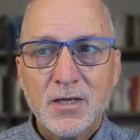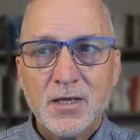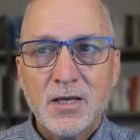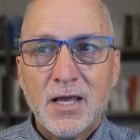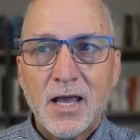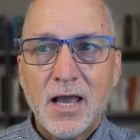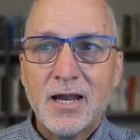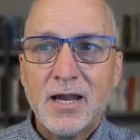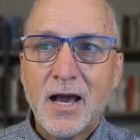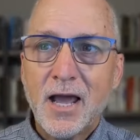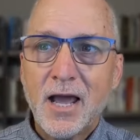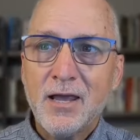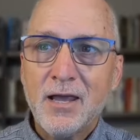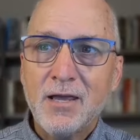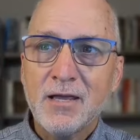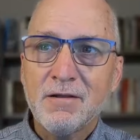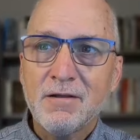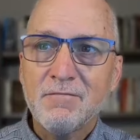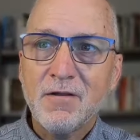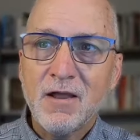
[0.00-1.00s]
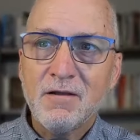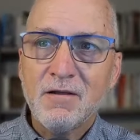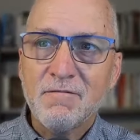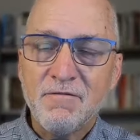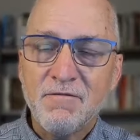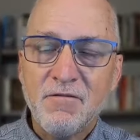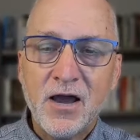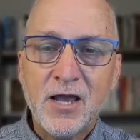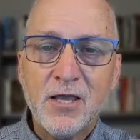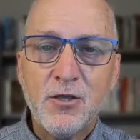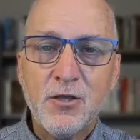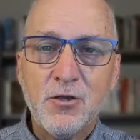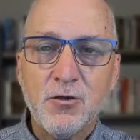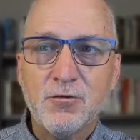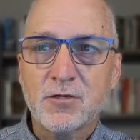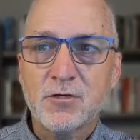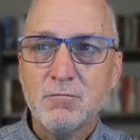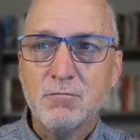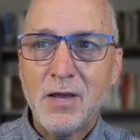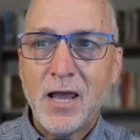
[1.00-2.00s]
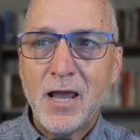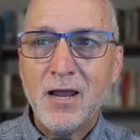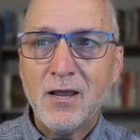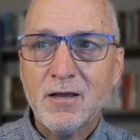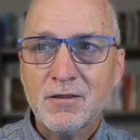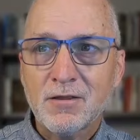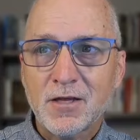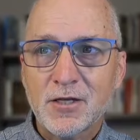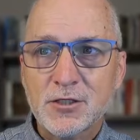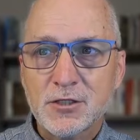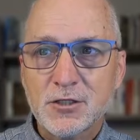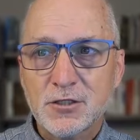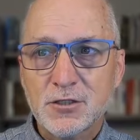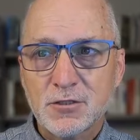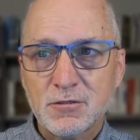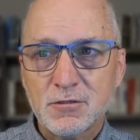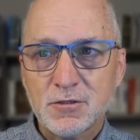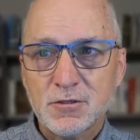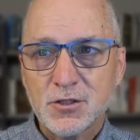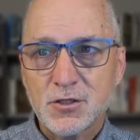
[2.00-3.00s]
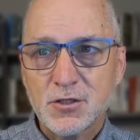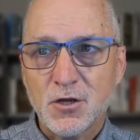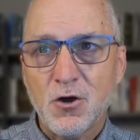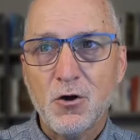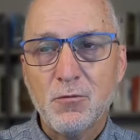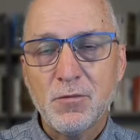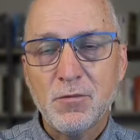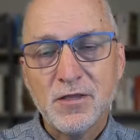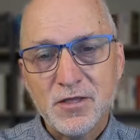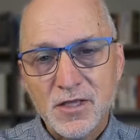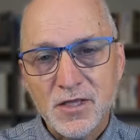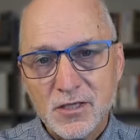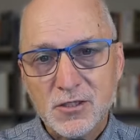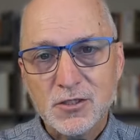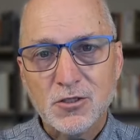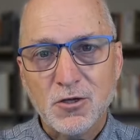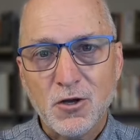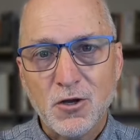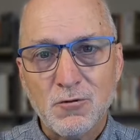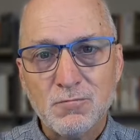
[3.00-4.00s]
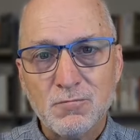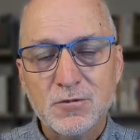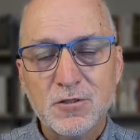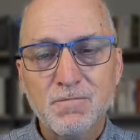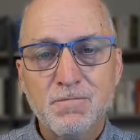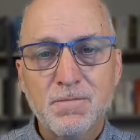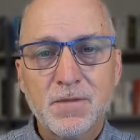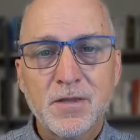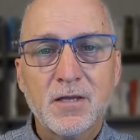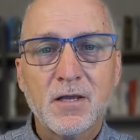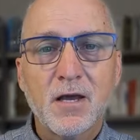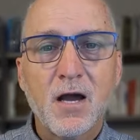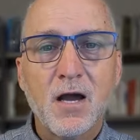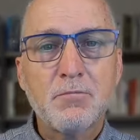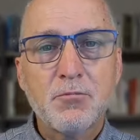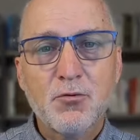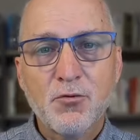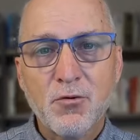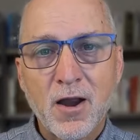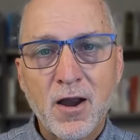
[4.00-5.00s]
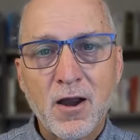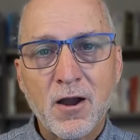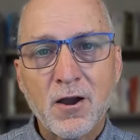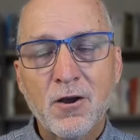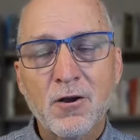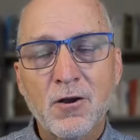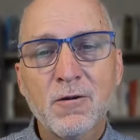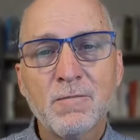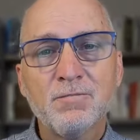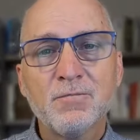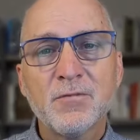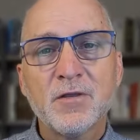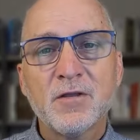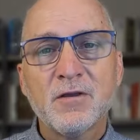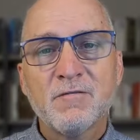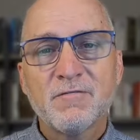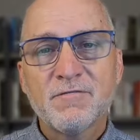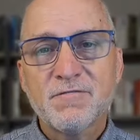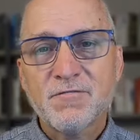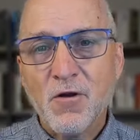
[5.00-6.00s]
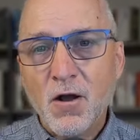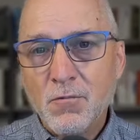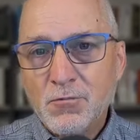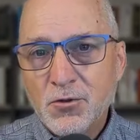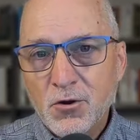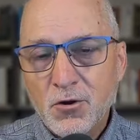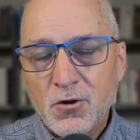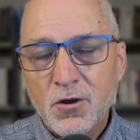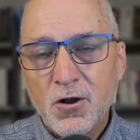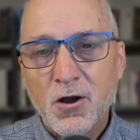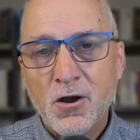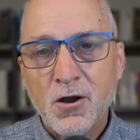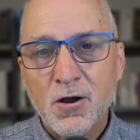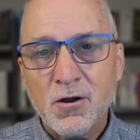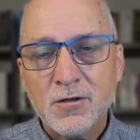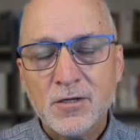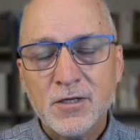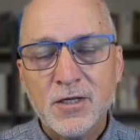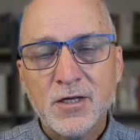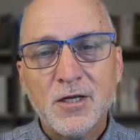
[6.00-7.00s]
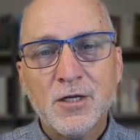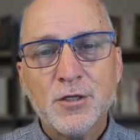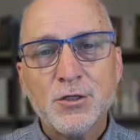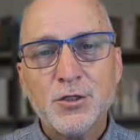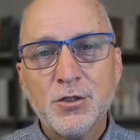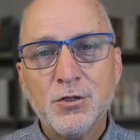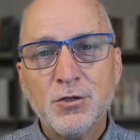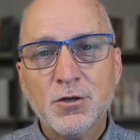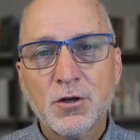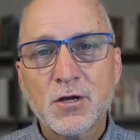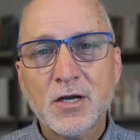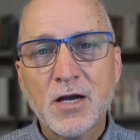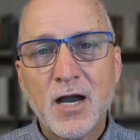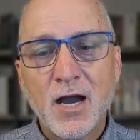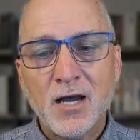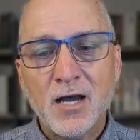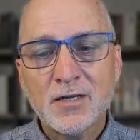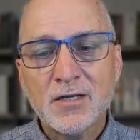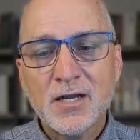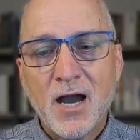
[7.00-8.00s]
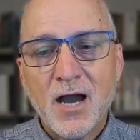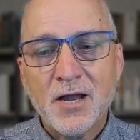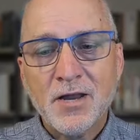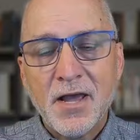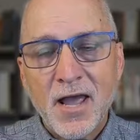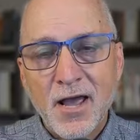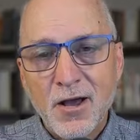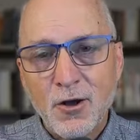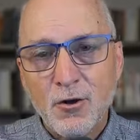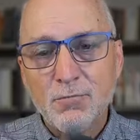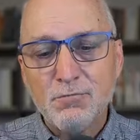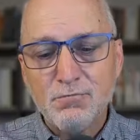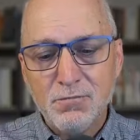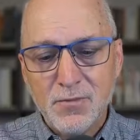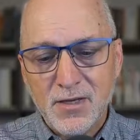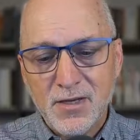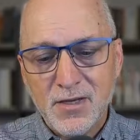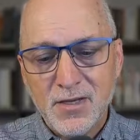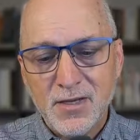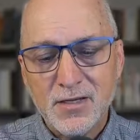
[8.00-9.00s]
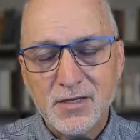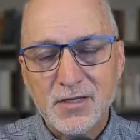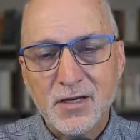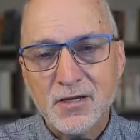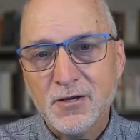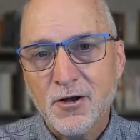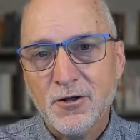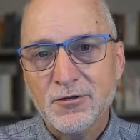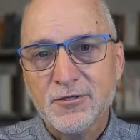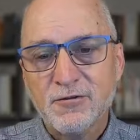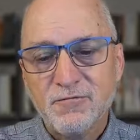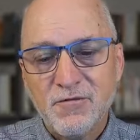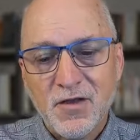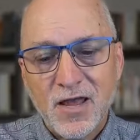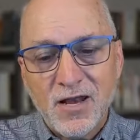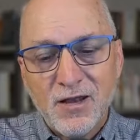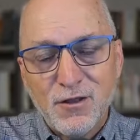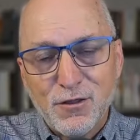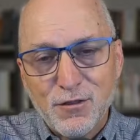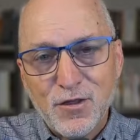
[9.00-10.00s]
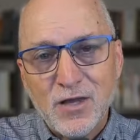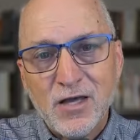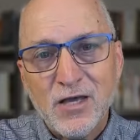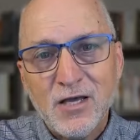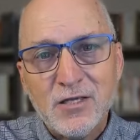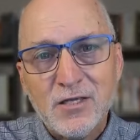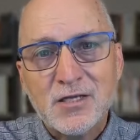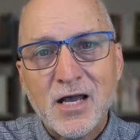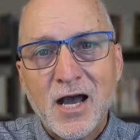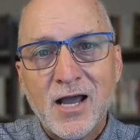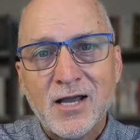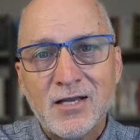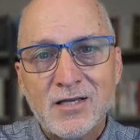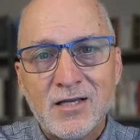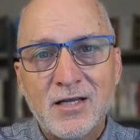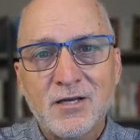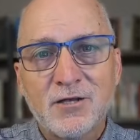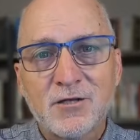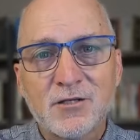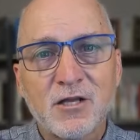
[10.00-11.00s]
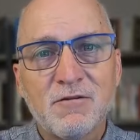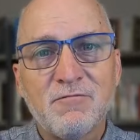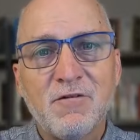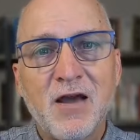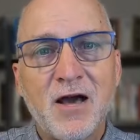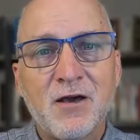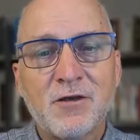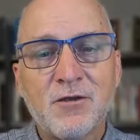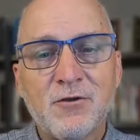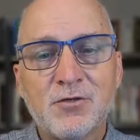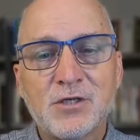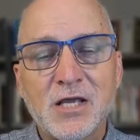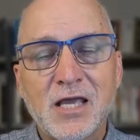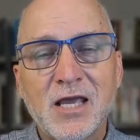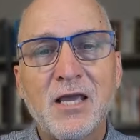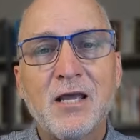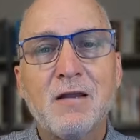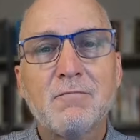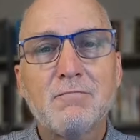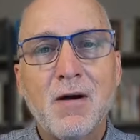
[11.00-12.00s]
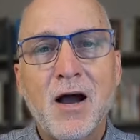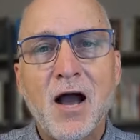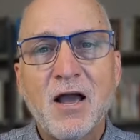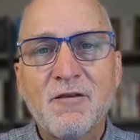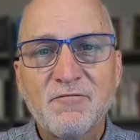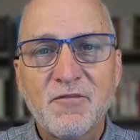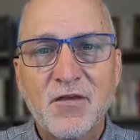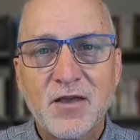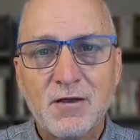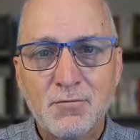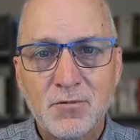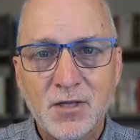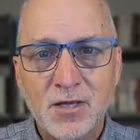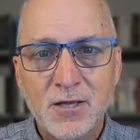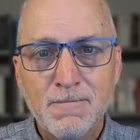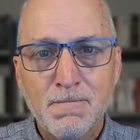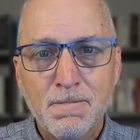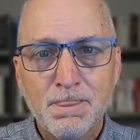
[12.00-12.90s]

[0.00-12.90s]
And I in, invite you to make this psalm and these psalms a prayer from your heart to your God. God, help me to cultivate these ideals and values in my family